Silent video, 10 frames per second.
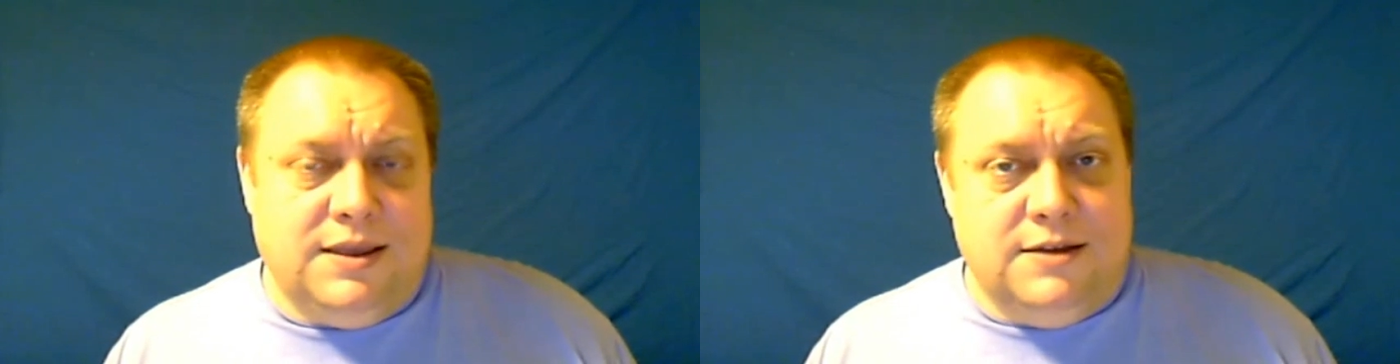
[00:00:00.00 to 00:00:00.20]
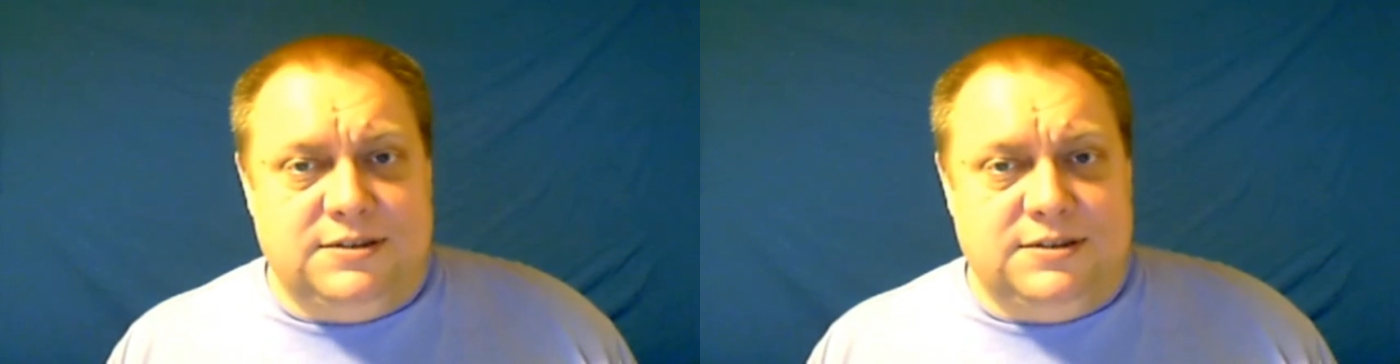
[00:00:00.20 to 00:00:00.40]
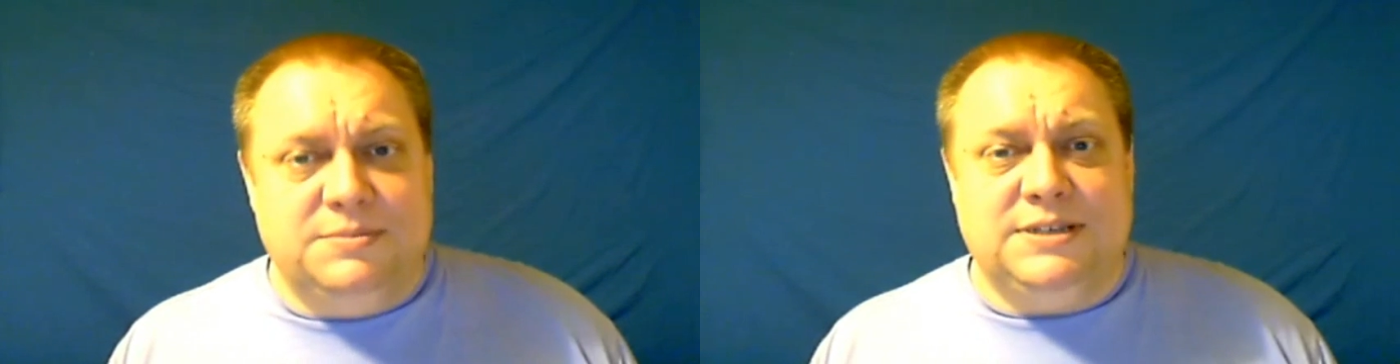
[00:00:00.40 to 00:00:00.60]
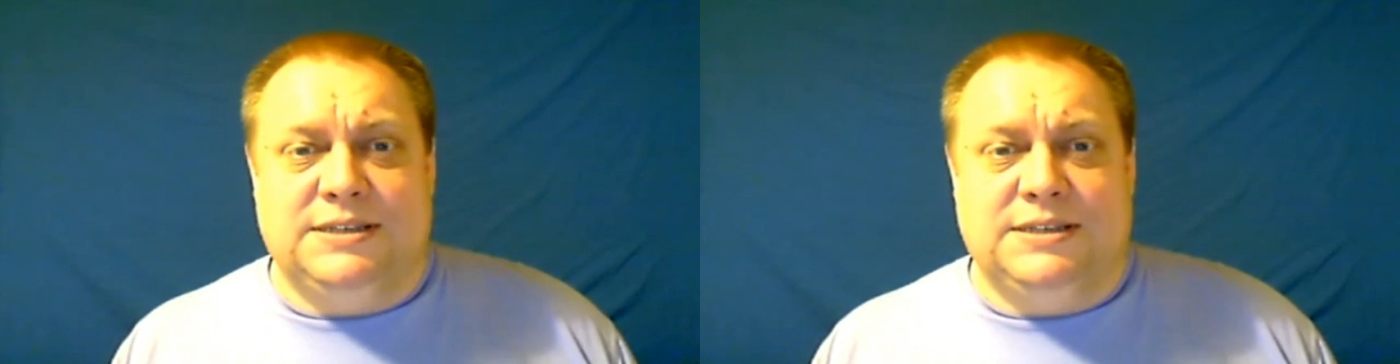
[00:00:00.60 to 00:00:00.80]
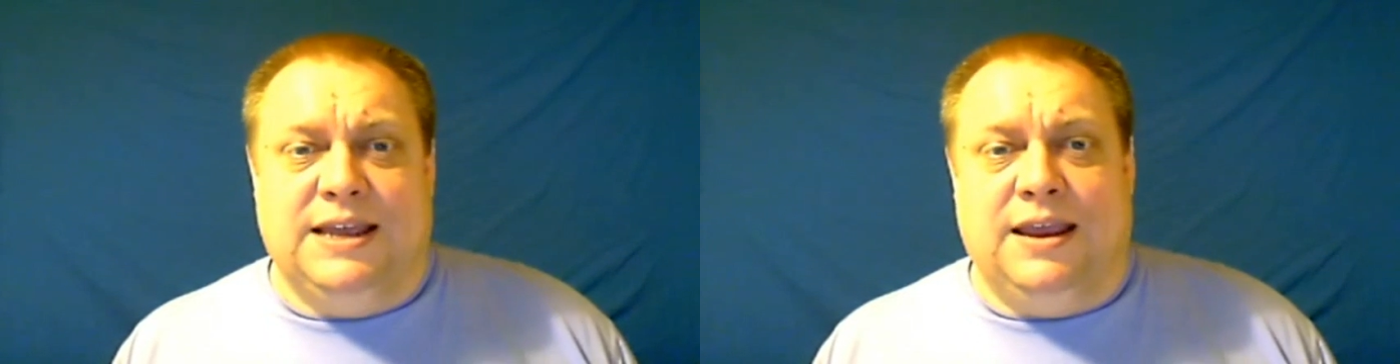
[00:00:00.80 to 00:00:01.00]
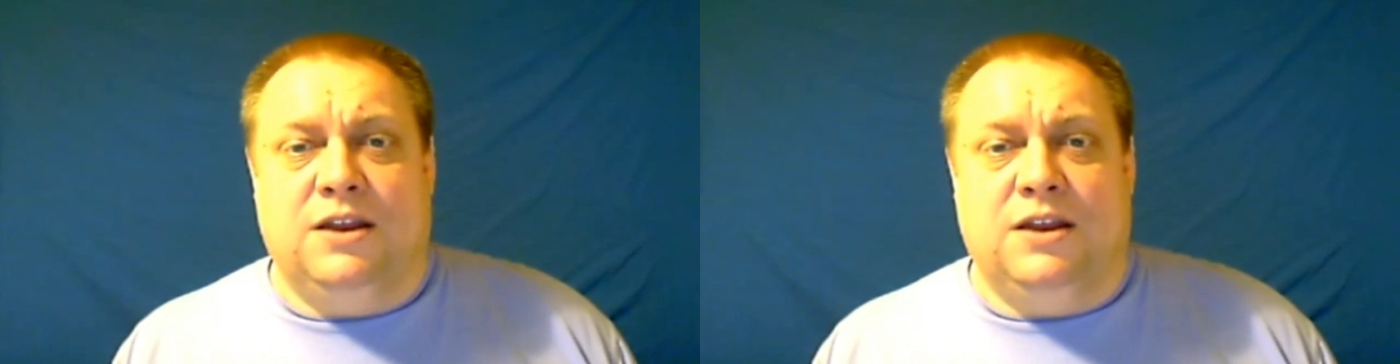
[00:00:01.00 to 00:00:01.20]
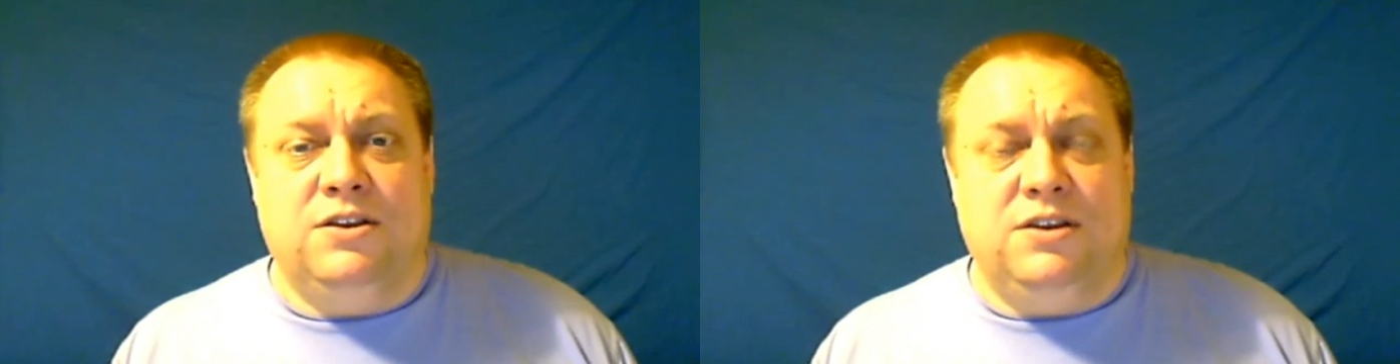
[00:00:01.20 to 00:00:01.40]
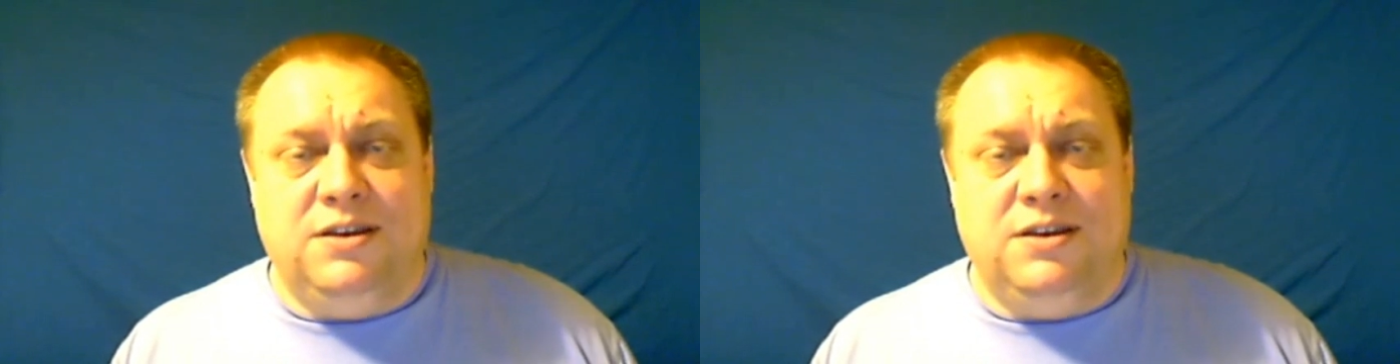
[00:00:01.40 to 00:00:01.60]
The customers are saying,
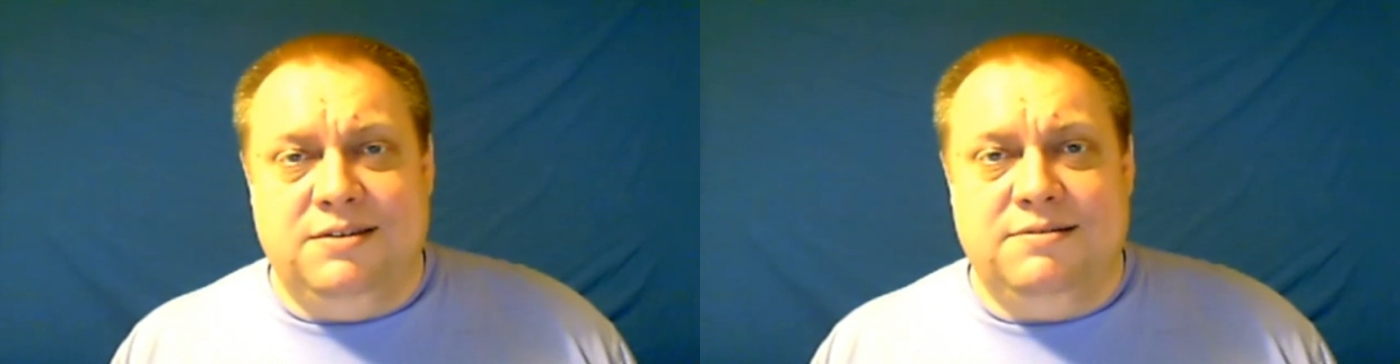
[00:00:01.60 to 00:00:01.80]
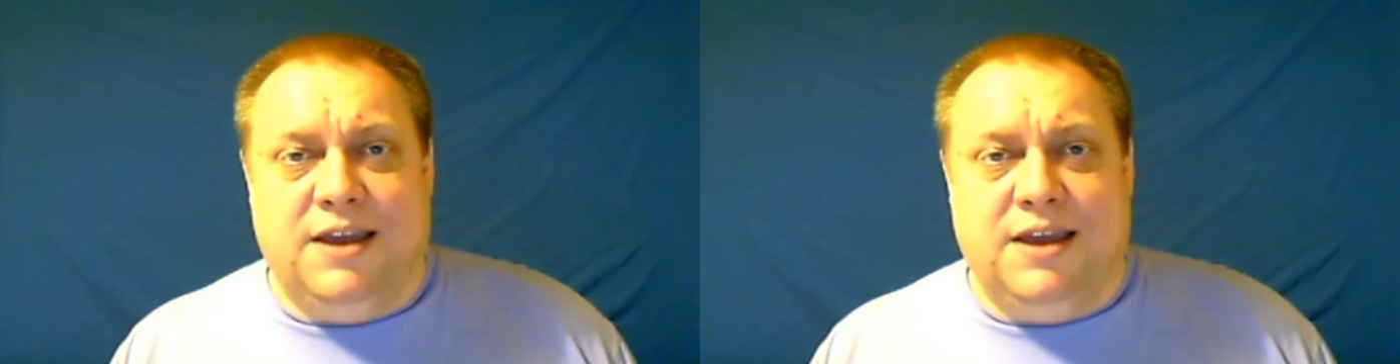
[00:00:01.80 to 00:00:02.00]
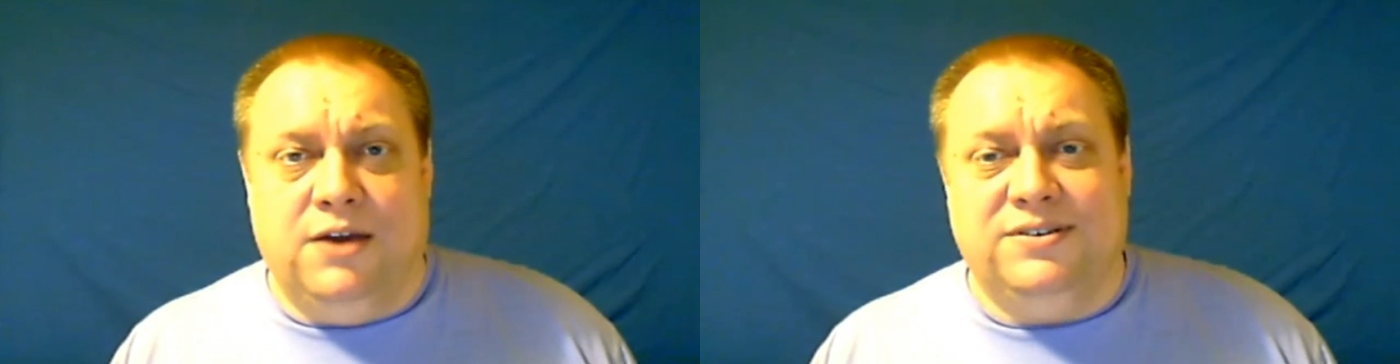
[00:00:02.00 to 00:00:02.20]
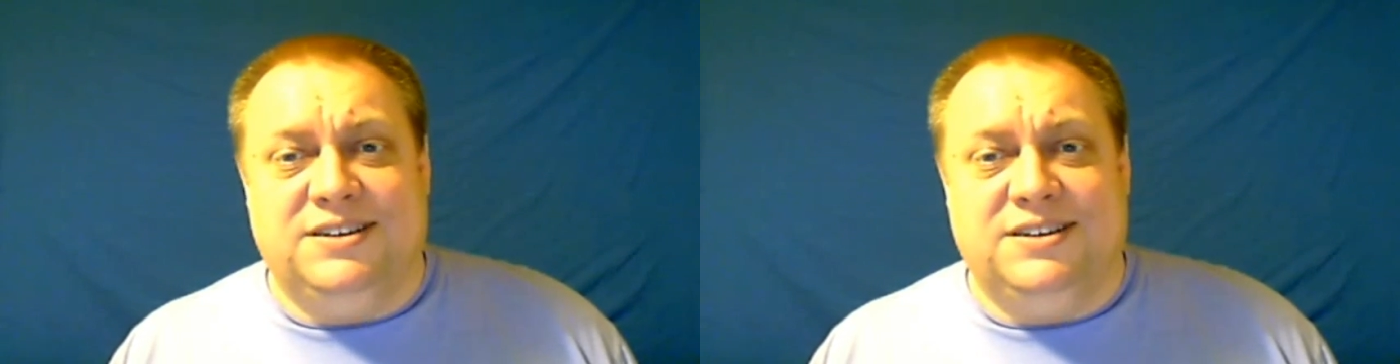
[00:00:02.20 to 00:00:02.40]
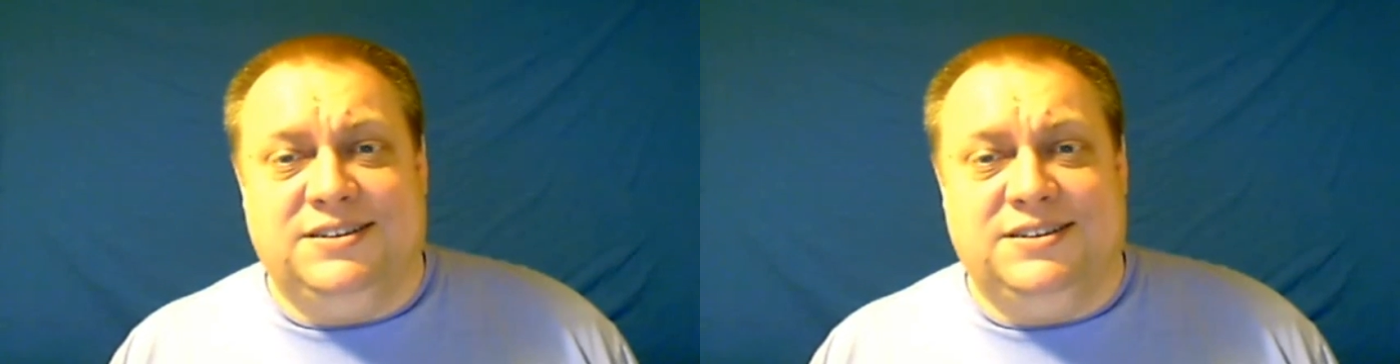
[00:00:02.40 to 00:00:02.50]
new Coke